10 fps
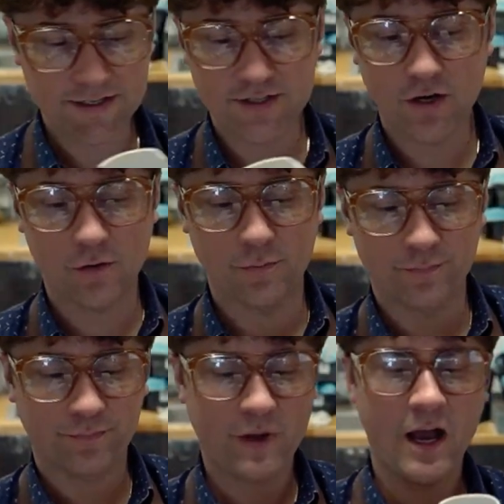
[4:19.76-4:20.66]
so
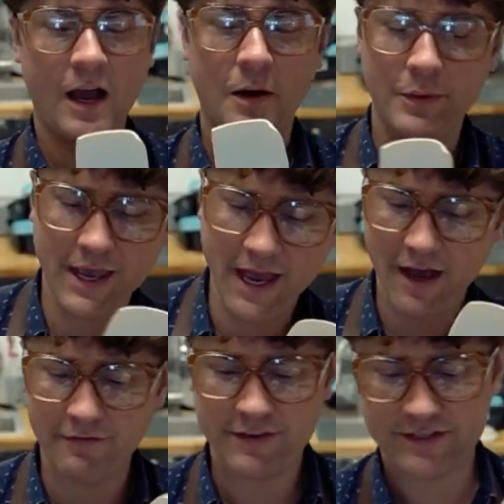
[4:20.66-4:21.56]
we
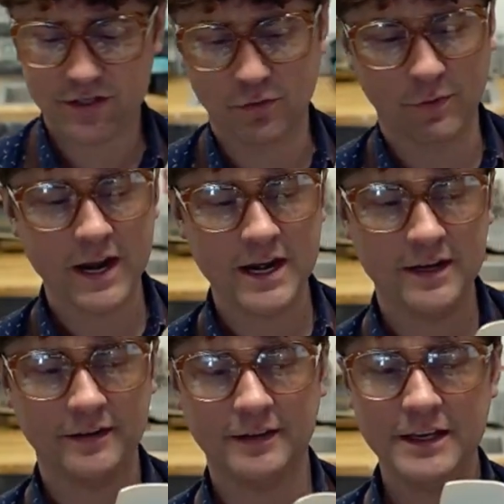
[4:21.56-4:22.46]
have this great
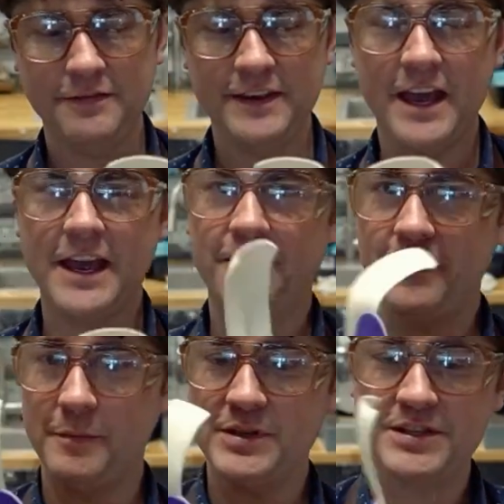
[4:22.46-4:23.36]

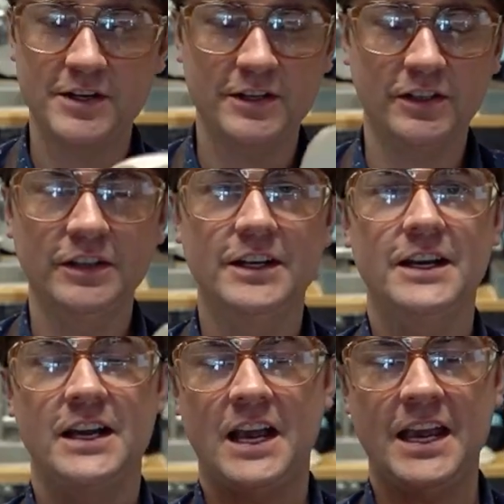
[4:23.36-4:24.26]
evaFM material
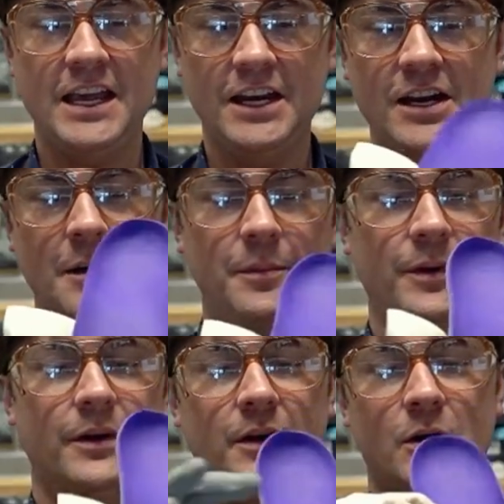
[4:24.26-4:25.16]
heated up.
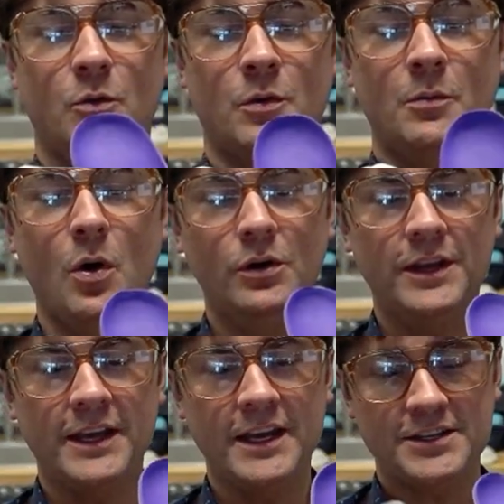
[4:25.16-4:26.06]
We're
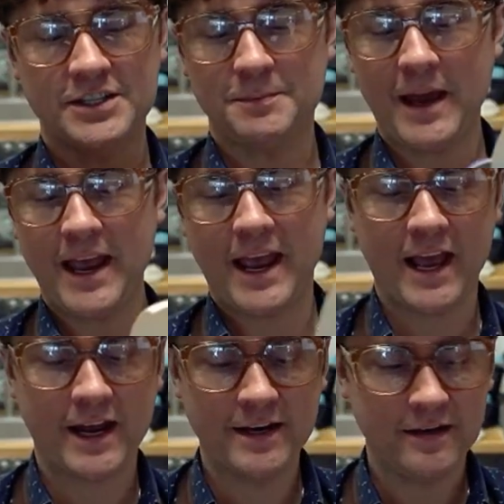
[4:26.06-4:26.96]
molding it just by
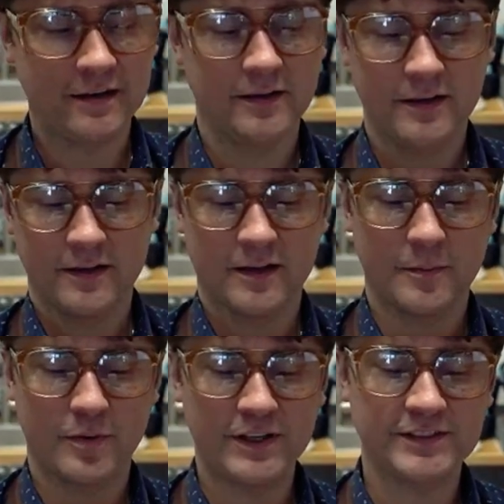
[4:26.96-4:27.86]
hand,
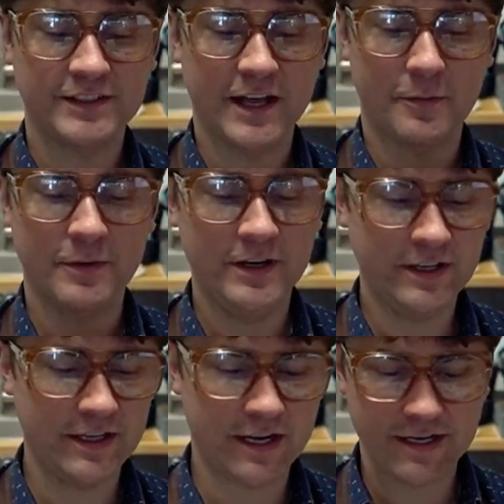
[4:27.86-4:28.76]
compressing that
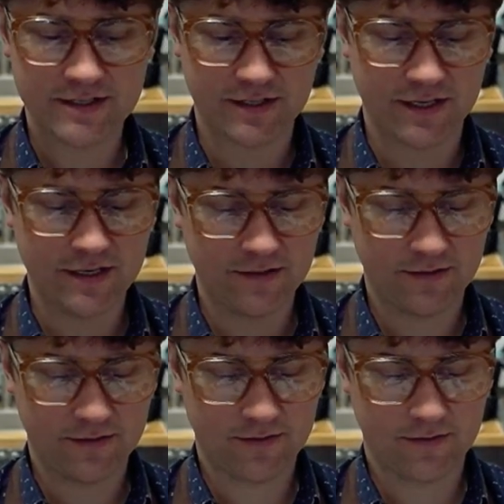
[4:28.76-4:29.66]
really nicely
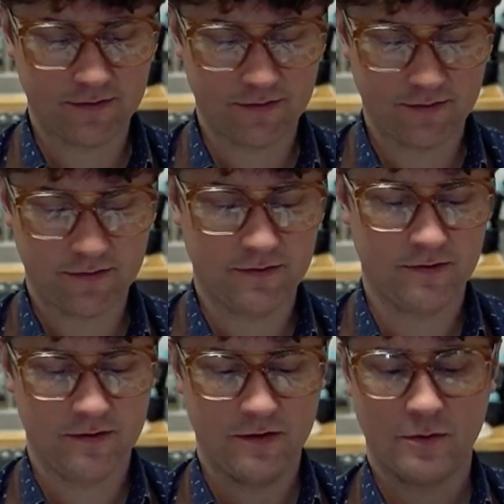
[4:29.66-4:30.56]

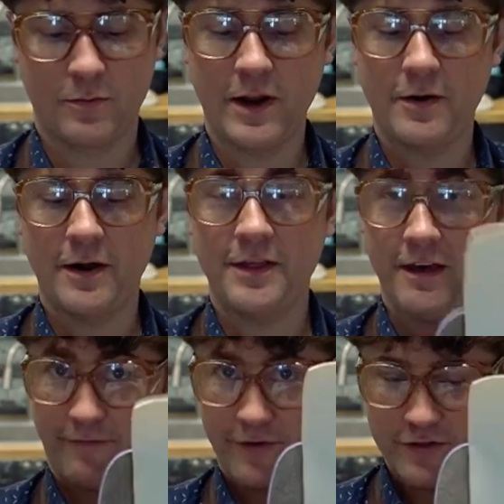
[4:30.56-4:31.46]
right around
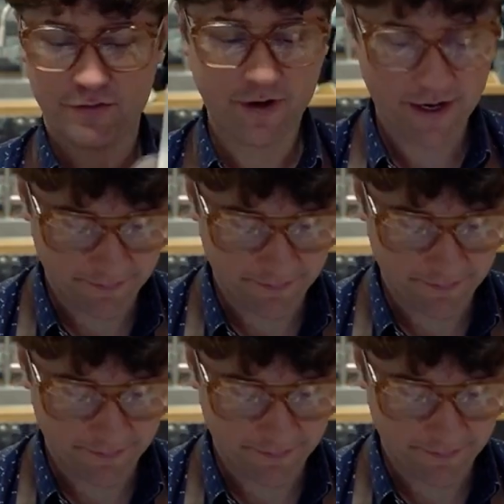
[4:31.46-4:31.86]
that first ray.